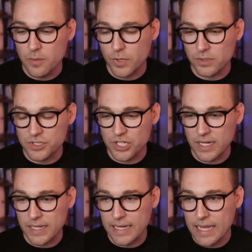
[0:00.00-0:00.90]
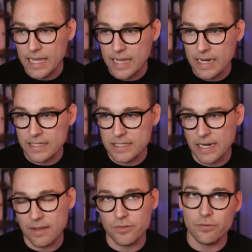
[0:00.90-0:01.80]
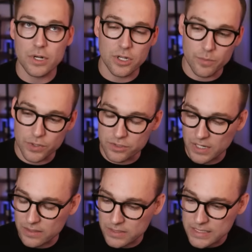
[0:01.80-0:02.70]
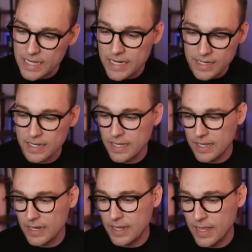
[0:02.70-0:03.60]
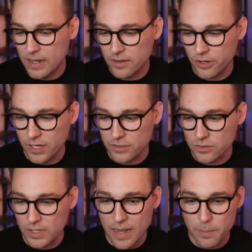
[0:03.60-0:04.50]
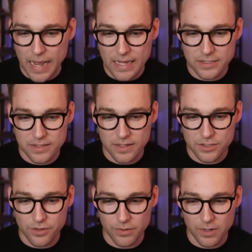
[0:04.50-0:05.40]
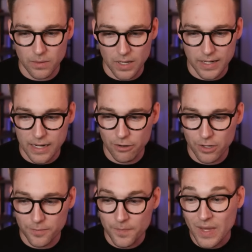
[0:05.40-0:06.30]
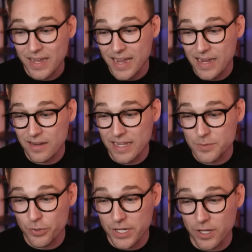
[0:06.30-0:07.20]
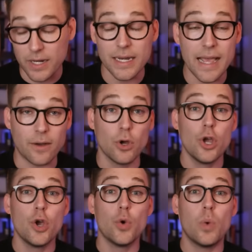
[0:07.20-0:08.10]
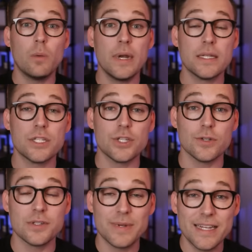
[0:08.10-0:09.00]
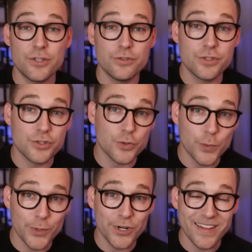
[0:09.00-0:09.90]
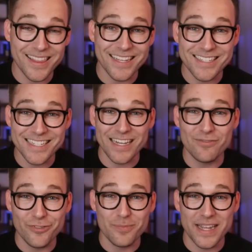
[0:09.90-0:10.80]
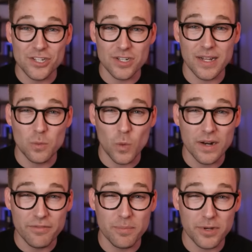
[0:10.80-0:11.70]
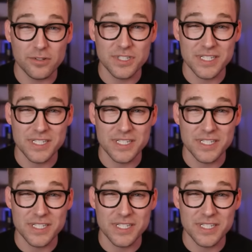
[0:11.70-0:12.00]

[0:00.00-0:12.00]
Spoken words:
pulse check again, it's gonna have to run composer outdated again. And there you go. So it got past this throw on error, and that's pretty good. Now, what we need to do is we need to store this information in one of the Pulse